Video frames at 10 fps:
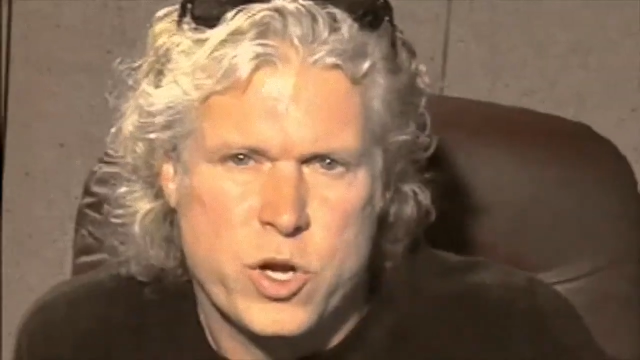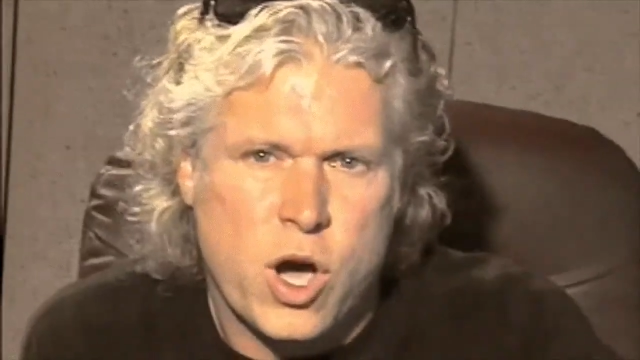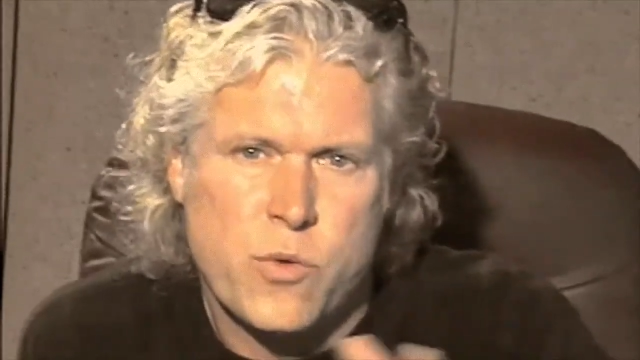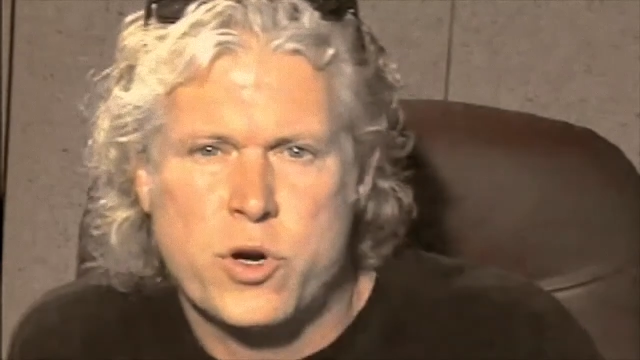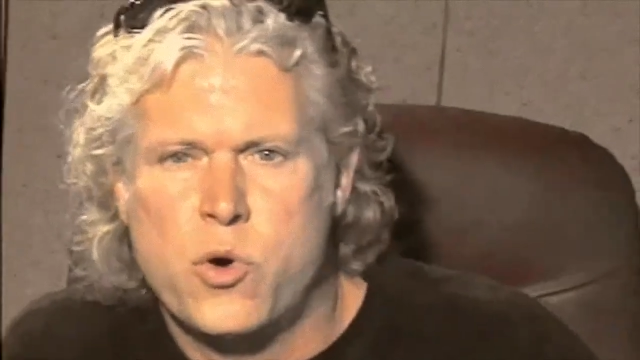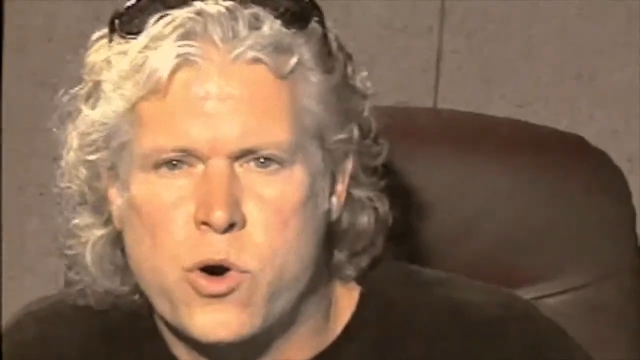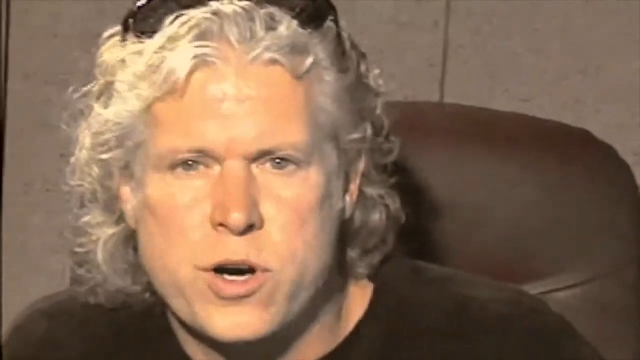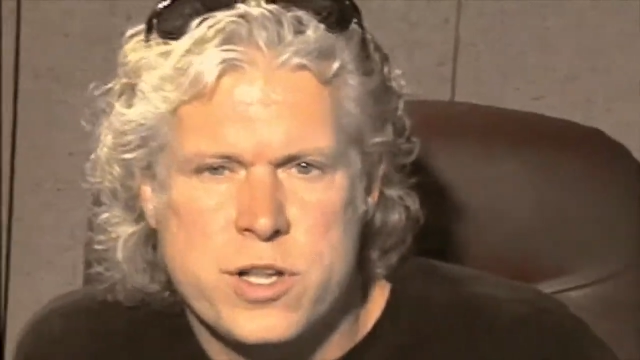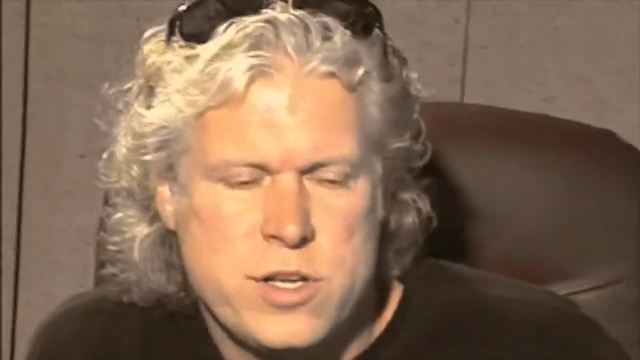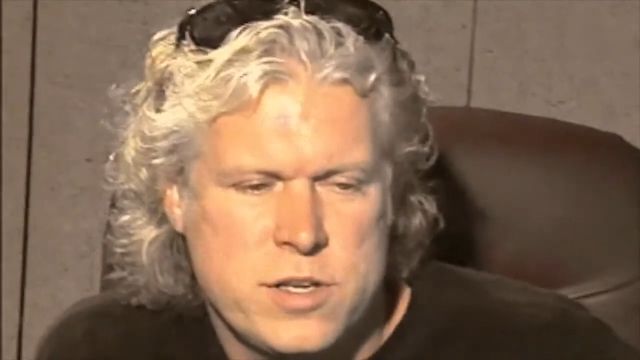We all
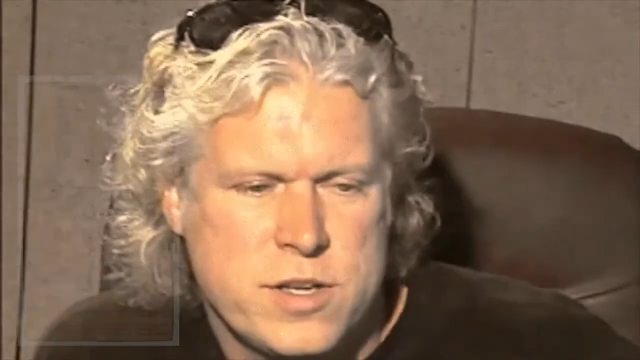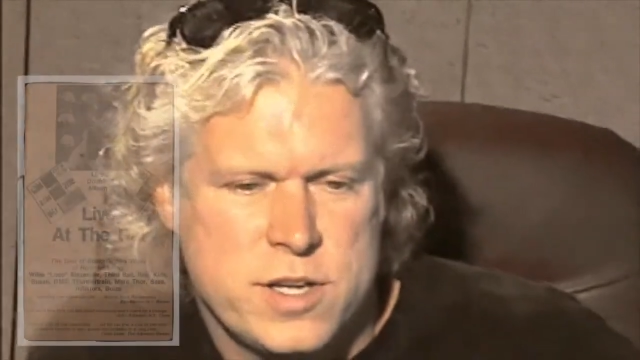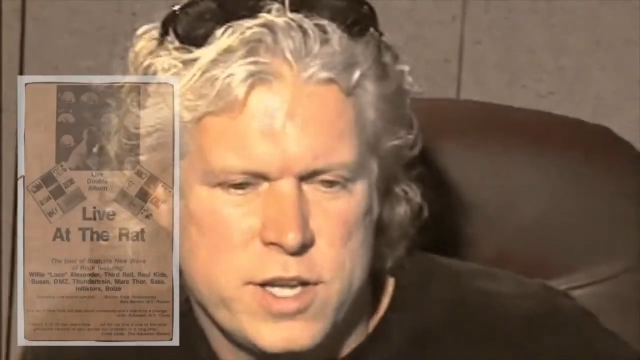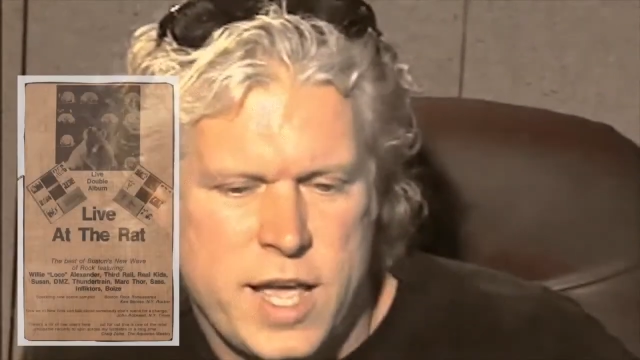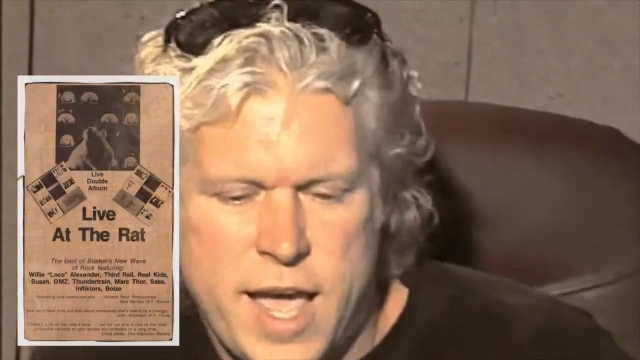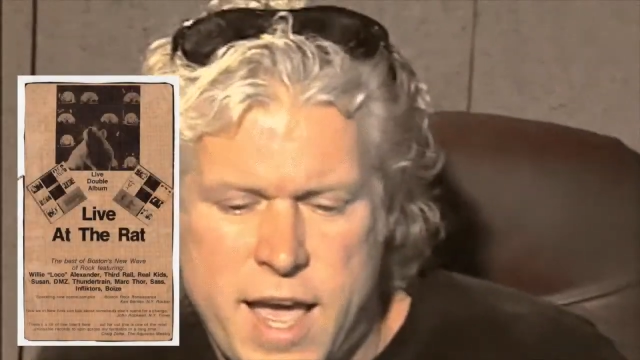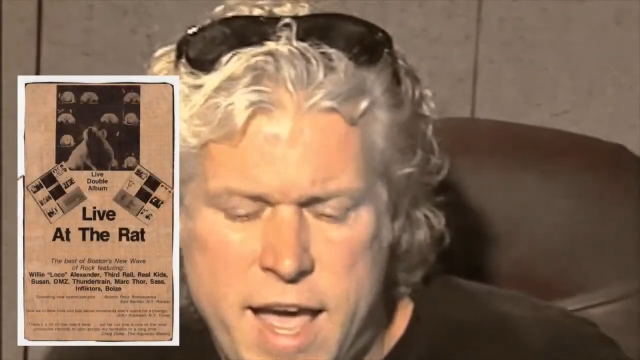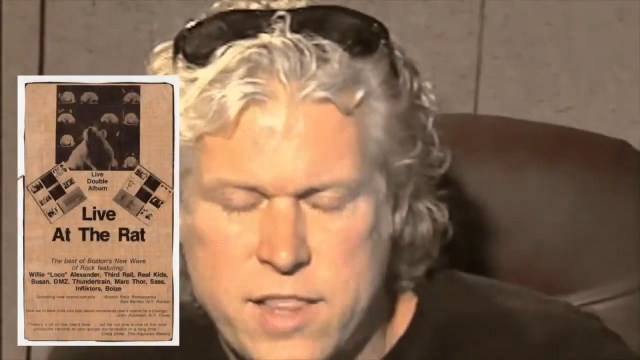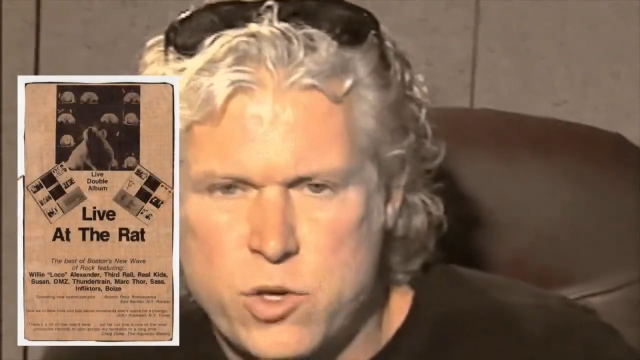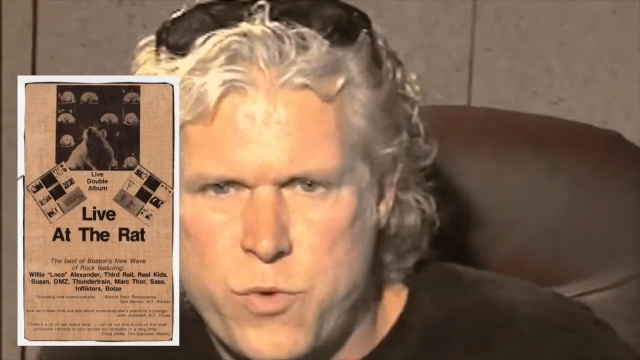recorded
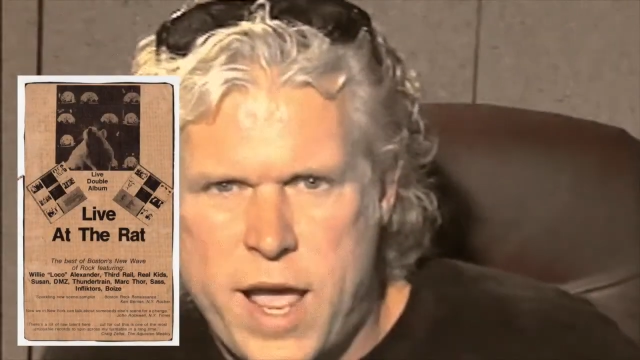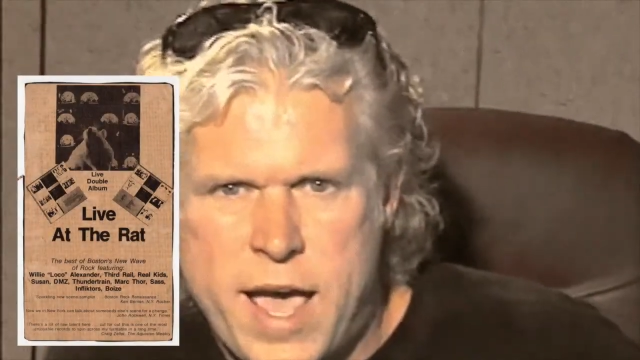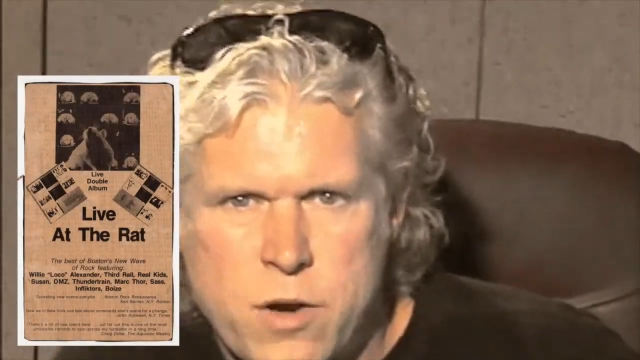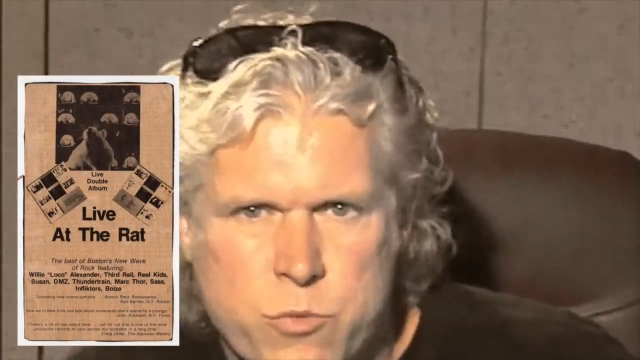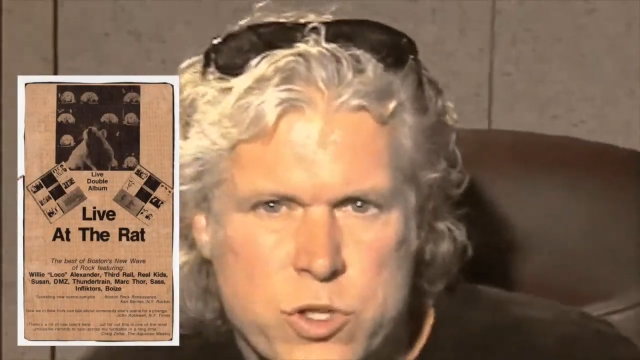at the Rat,